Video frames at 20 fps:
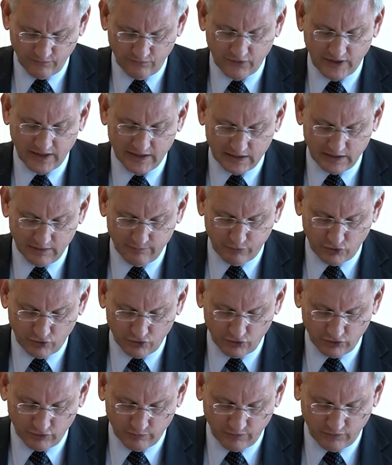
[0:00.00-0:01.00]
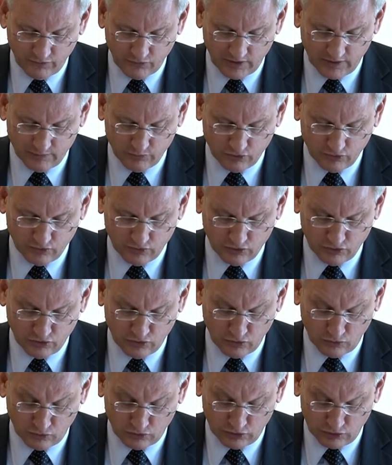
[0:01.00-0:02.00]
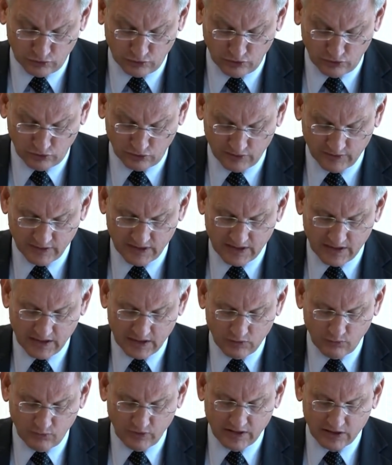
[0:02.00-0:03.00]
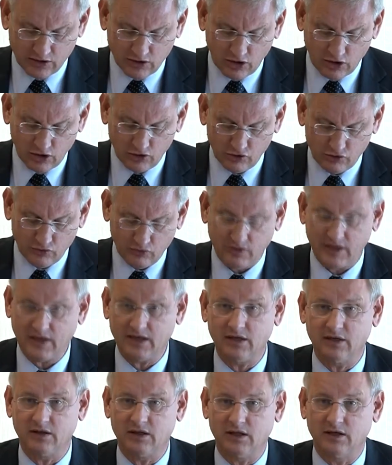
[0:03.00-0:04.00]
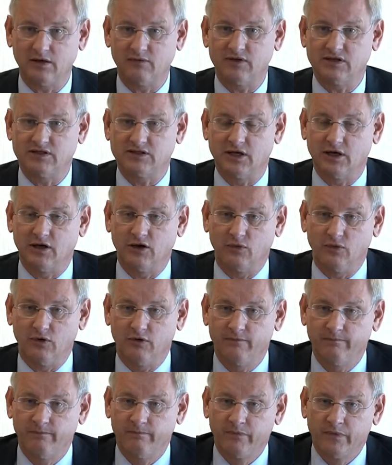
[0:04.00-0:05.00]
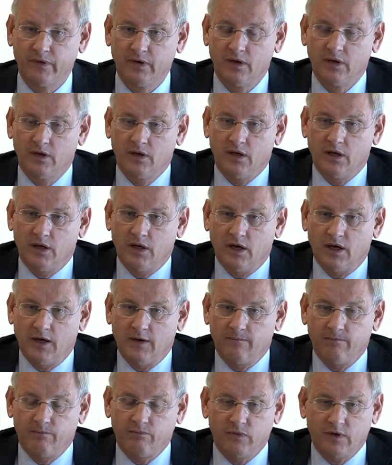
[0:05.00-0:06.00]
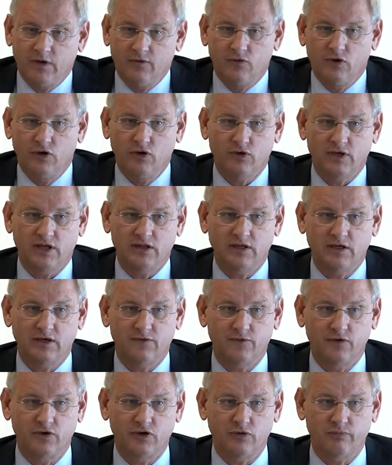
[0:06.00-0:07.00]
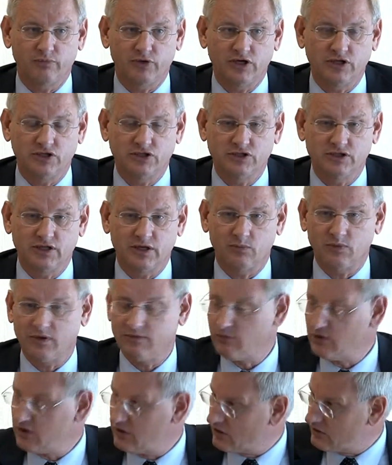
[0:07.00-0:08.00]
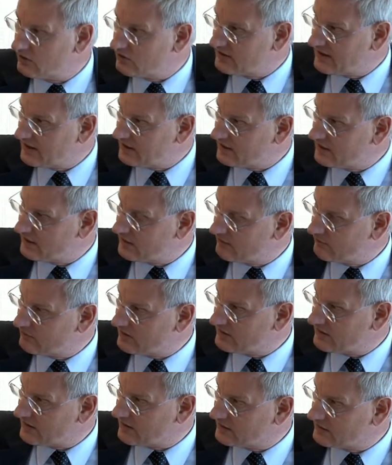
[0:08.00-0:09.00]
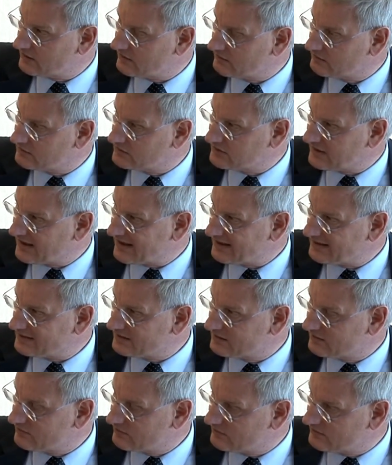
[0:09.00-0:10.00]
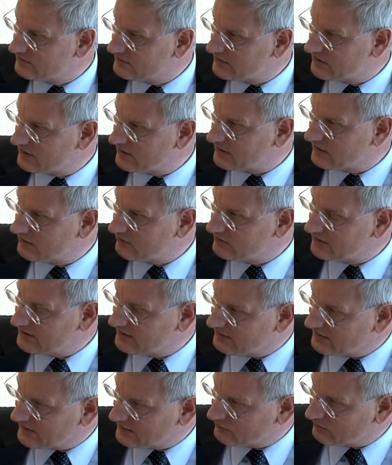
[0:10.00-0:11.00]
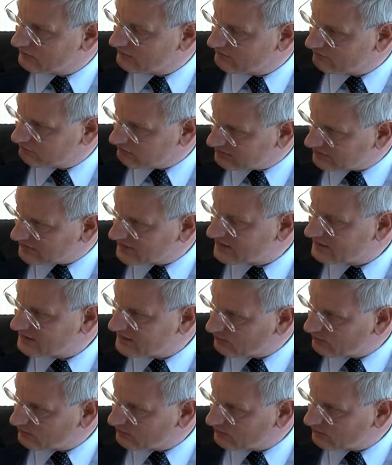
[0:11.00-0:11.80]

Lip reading: Final point before I'm talking too long. We can't do anything of this alone. If you look at the different operations that we've been undertaking, be that Chad, We did that well,